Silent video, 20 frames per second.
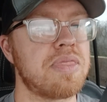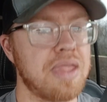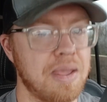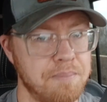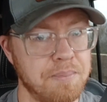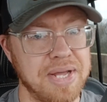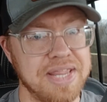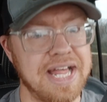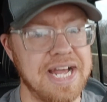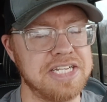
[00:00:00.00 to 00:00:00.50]

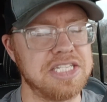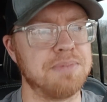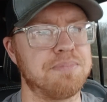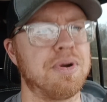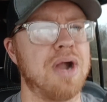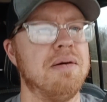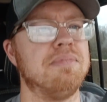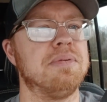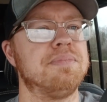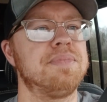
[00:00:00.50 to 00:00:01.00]
But that's the
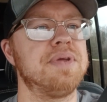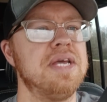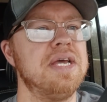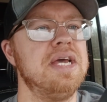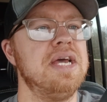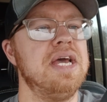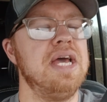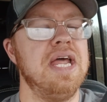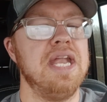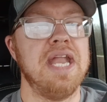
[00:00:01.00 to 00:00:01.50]
problem.
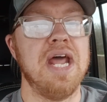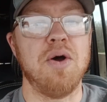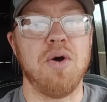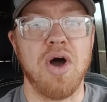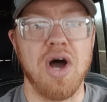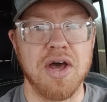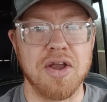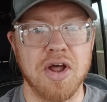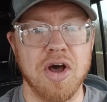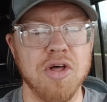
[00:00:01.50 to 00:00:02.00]
Now,
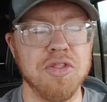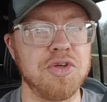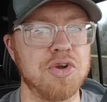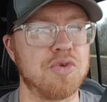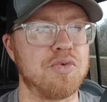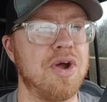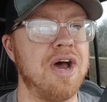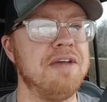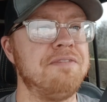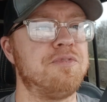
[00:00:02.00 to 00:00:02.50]
on all their
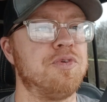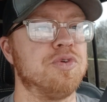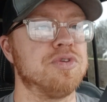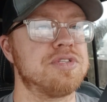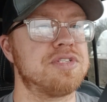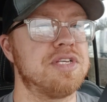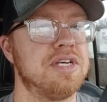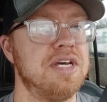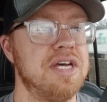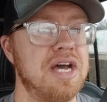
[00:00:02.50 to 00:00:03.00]

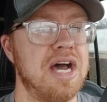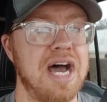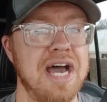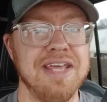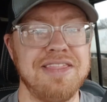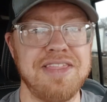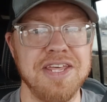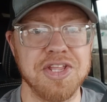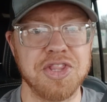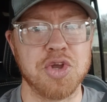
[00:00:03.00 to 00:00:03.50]
rifles, I
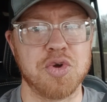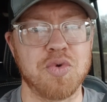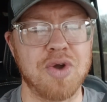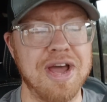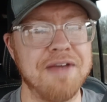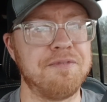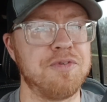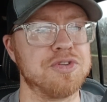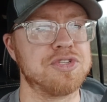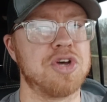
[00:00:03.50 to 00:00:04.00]
think their
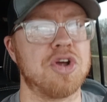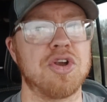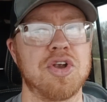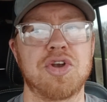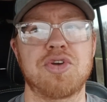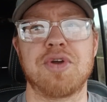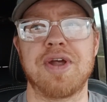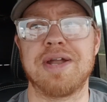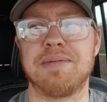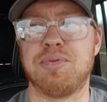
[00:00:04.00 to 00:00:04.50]
rifles are
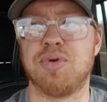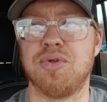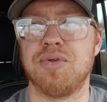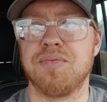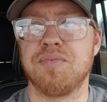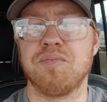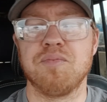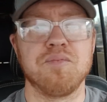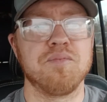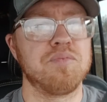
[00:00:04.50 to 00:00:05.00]
incredible.
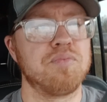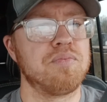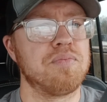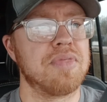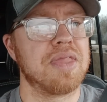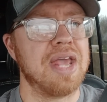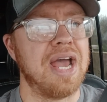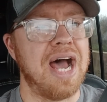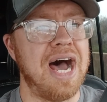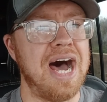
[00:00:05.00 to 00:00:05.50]

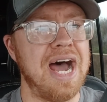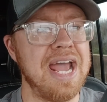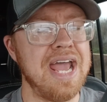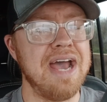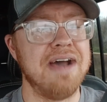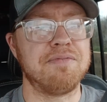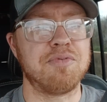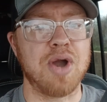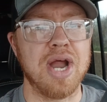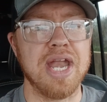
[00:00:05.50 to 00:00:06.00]

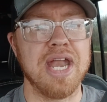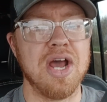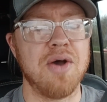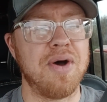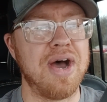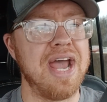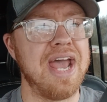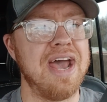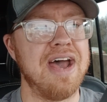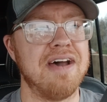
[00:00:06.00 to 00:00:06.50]
I've
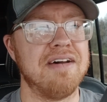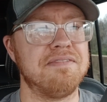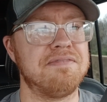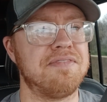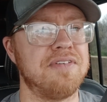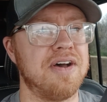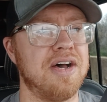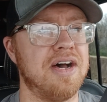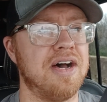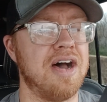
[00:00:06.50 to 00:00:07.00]

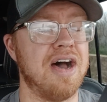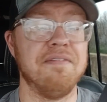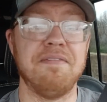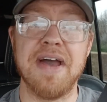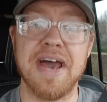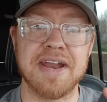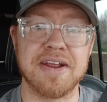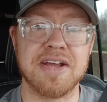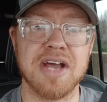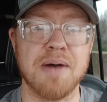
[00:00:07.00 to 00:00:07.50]

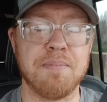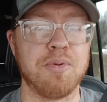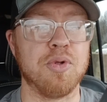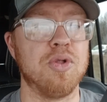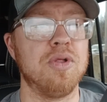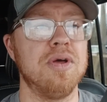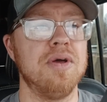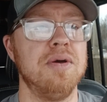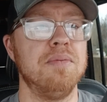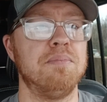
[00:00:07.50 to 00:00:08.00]
had a
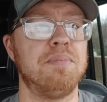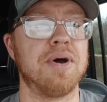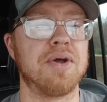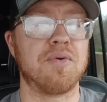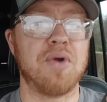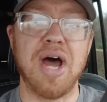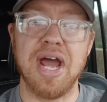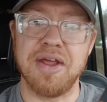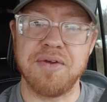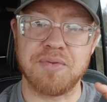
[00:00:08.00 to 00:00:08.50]
couple, but
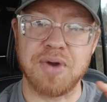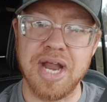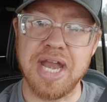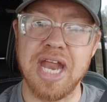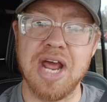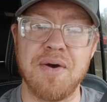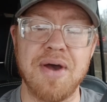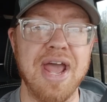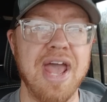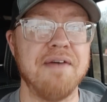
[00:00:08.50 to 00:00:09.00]
right
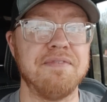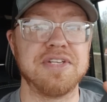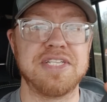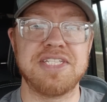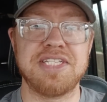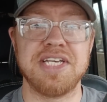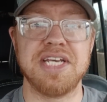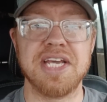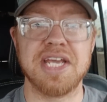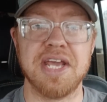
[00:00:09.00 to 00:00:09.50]
now I have a
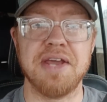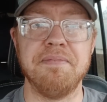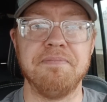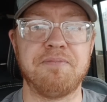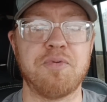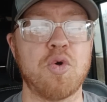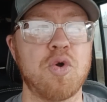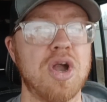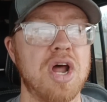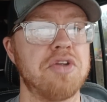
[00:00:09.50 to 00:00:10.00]
SIG
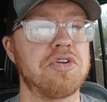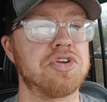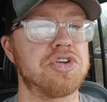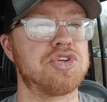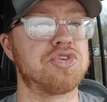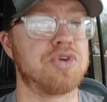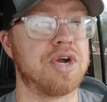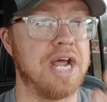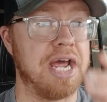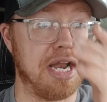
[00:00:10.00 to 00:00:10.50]
M400
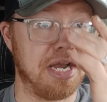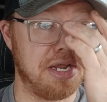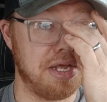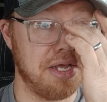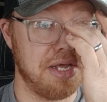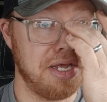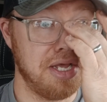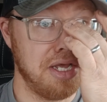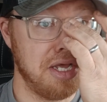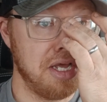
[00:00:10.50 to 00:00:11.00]
Tread.
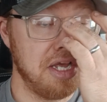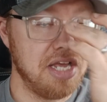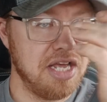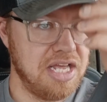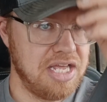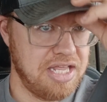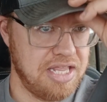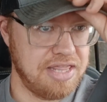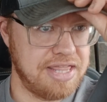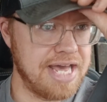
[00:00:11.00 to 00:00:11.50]

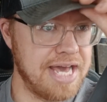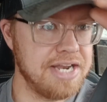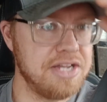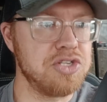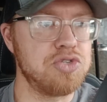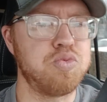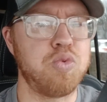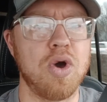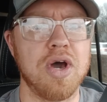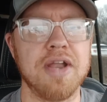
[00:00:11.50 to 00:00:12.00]
That
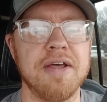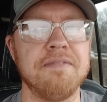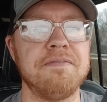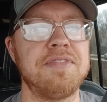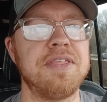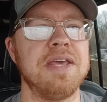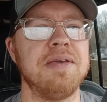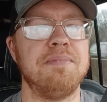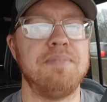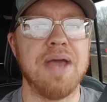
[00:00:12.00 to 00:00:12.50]
is one of
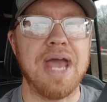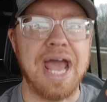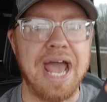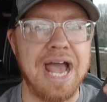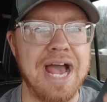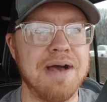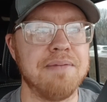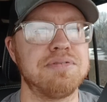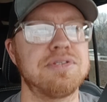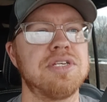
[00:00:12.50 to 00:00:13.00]
the
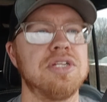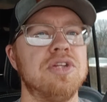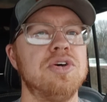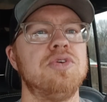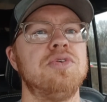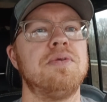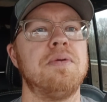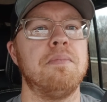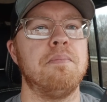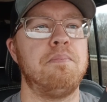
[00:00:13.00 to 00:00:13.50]

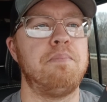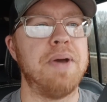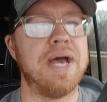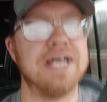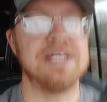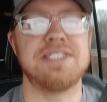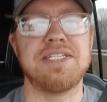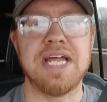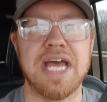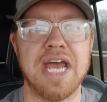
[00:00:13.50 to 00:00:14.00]
absolute
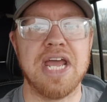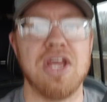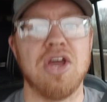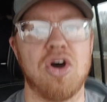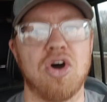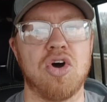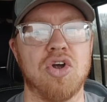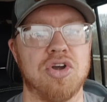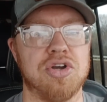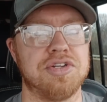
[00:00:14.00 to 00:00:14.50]
best
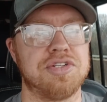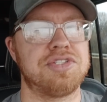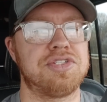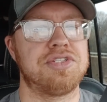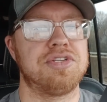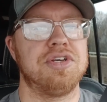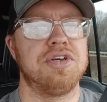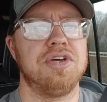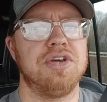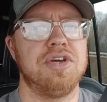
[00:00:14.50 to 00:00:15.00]
ARs